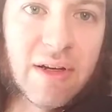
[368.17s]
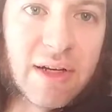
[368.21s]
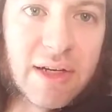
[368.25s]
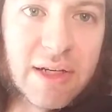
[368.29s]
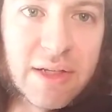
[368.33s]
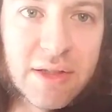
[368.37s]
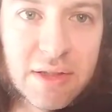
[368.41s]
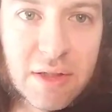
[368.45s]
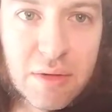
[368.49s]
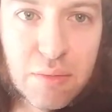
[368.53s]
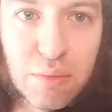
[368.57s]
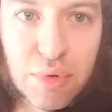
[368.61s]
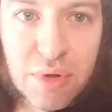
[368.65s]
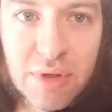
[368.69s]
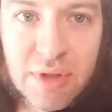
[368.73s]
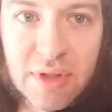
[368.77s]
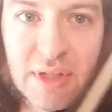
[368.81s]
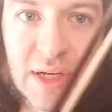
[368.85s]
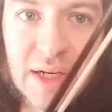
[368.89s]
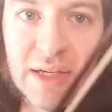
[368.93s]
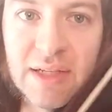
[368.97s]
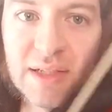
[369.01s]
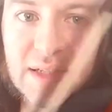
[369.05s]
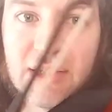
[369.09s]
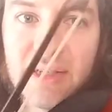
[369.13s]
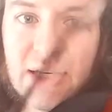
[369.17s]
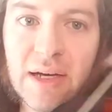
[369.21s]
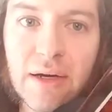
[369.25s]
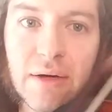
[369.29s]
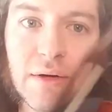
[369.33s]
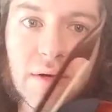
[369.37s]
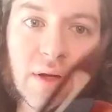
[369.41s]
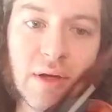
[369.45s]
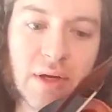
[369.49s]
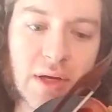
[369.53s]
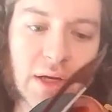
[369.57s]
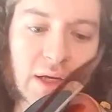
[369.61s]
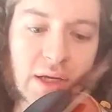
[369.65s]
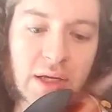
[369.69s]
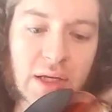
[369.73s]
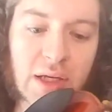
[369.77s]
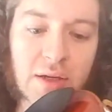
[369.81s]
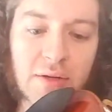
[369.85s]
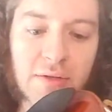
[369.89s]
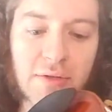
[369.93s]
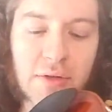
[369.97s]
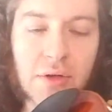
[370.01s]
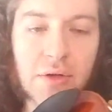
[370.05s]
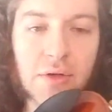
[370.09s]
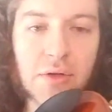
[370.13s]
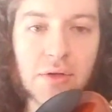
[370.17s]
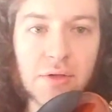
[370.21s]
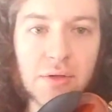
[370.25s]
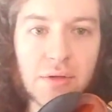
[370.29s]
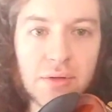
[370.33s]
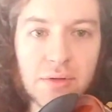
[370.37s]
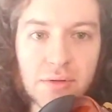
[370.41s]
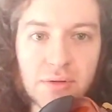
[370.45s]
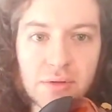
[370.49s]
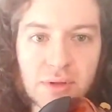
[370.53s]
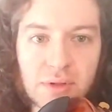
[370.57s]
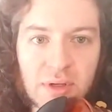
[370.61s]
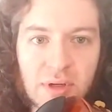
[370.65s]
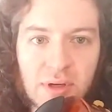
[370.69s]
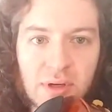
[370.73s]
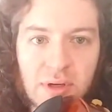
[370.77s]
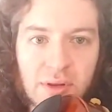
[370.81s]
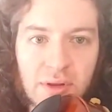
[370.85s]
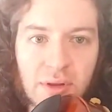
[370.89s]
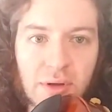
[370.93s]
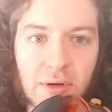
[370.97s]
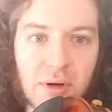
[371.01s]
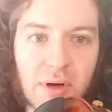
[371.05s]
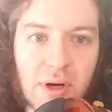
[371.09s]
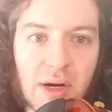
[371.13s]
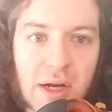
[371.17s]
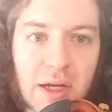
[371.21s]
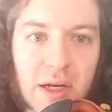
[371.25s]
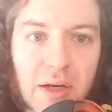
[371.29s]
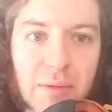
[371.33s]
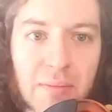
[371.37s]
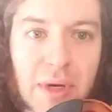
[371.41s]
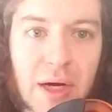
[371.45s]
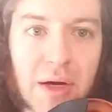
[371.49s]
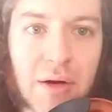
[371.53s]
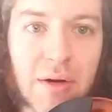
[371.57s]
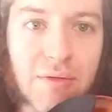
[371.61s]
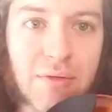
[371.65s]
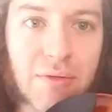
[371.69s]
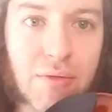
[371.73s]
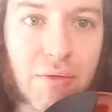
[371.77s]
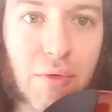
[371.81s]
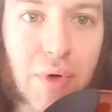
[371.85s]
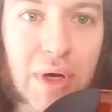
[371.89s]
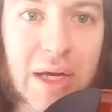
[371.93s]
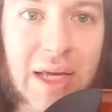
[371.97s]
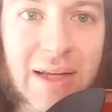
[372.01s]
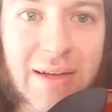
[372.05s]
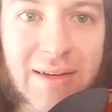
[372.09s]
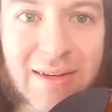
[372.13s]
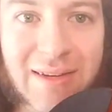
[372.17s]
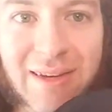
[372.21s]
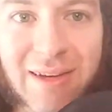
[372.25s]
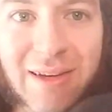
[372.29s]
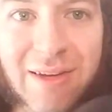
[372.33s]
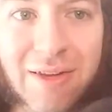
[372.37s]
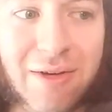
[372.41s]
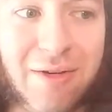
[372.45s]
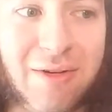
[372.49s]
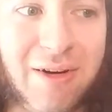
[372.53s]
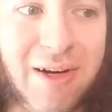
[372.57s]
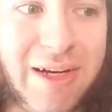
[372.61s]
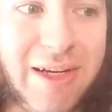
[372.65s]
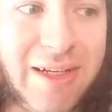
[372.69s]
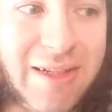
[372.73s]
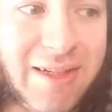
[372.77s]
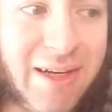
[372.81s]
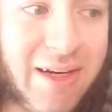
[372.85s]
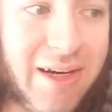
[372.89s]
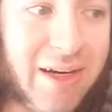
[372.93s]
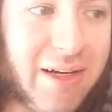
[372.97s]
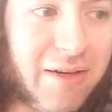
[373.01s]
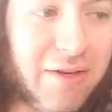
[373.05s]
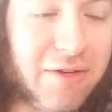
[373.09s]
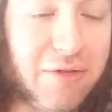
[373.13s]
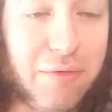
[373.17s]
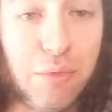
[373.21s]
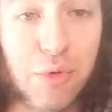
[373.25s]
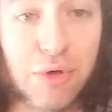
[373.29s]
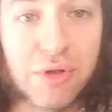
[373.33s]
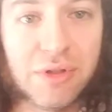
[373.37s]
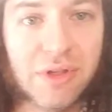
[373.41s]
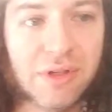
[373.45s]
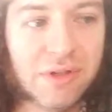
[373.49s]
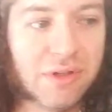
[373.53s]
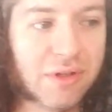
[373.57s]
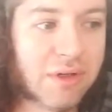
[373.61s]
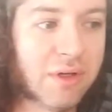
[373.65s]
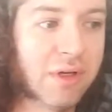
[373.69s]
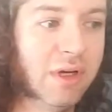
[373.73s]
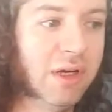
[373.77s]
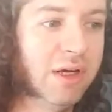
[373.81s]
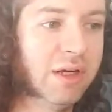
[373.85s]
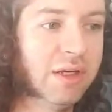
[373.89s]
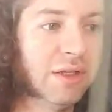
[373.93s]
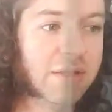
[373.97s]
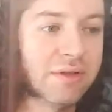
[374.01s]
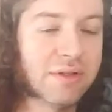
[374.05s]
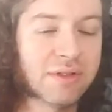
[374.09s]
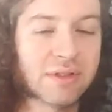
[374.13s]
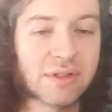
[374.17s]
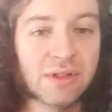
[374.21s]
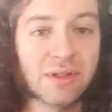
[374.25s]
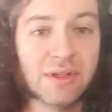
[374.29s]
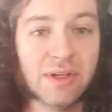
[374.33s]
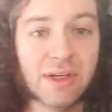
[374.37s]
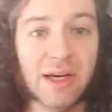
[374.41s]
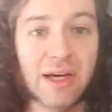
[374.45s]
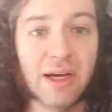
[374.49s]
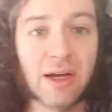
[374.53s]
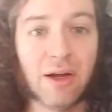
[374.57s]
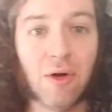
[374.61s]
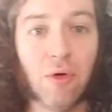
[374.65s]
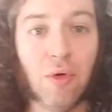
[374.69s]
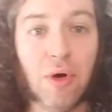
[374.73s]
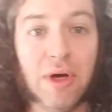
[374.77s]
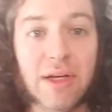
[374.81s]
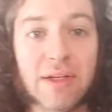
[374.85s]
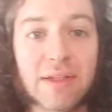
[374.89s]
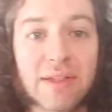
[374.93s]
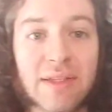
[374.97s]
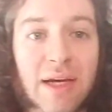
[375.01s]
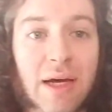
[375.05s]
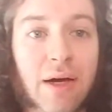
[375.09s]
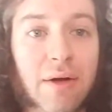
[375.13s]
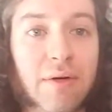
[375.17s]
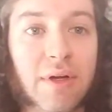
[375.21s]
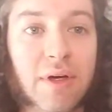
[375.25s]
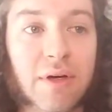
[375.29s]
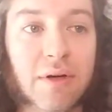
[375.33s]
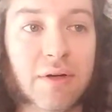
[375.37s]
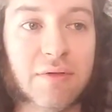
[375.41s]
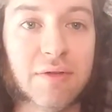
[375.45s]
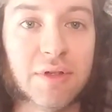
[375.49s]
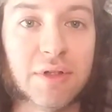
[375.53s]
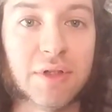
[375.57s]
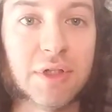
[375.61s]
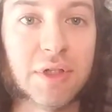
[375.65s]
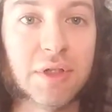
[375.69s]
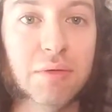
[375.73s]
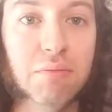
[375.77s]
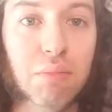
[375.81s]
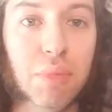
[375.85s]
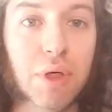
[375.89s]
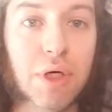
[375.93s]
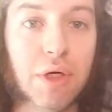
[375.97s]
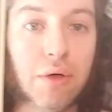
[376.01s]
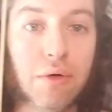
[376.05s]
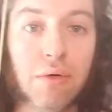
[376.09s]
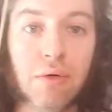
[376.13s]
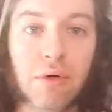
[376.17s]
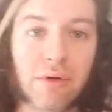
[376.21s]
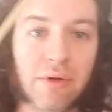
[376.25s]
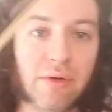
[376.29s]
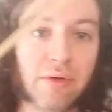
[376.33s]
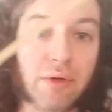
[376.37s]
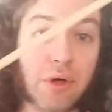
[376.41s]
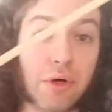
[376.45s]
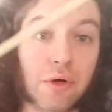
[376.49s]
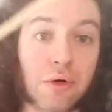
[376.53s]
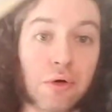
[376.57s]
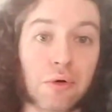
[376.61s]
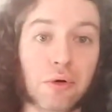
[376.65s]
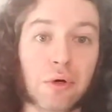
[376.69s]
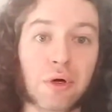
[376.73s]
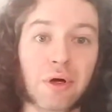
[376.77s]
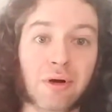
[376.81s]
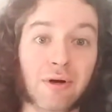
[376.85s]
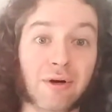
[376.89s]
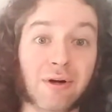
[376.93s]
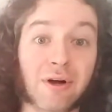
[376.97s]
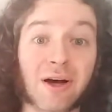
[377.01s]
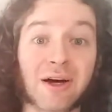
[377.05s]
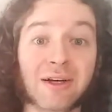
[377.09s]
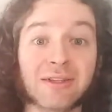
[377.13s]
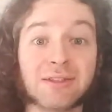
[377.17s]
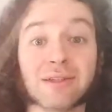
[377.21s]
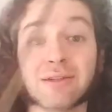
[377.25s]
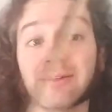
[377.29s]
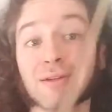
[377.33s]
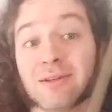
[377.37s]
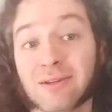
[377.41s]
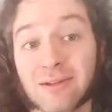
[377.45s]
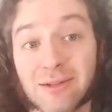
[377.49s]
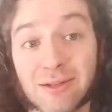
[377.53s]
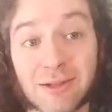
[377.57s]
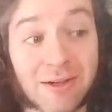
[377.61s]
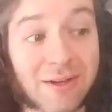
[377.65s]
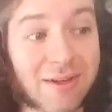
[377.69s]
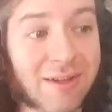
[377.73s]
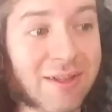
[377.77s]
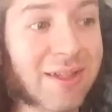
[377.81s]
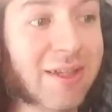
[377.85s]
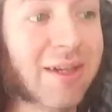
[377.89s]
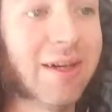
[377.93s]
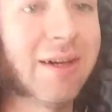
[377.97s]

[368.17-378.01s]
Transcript: nice and precise sound if you use the right amount of weight and the right kind of precision. You can still get quite a sound out of a cheap bow with no rosin literally